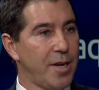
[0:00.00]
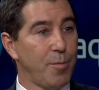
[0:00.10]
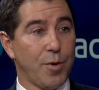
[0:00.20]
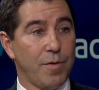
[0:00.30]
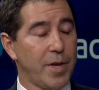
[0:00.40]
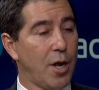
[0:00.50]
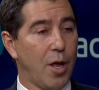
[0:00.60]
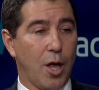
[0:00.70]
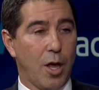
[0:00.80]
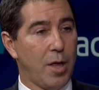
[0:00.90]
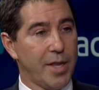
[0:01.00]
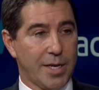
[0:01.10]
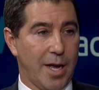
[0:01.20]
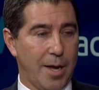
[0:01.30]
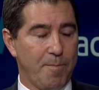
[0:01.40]
and improve it all the
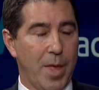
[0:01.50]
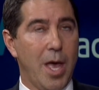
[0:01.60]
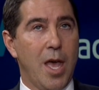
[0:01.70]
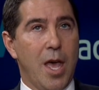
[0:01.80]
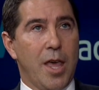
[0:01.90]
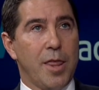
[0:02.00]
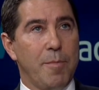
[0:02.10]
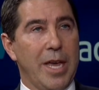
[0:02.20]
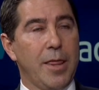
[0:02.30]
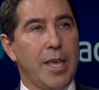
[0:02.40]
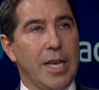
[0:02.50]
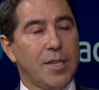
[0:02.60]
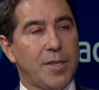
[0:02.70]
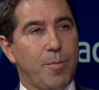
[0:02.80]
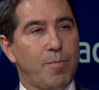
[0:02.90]
time. The main thing is to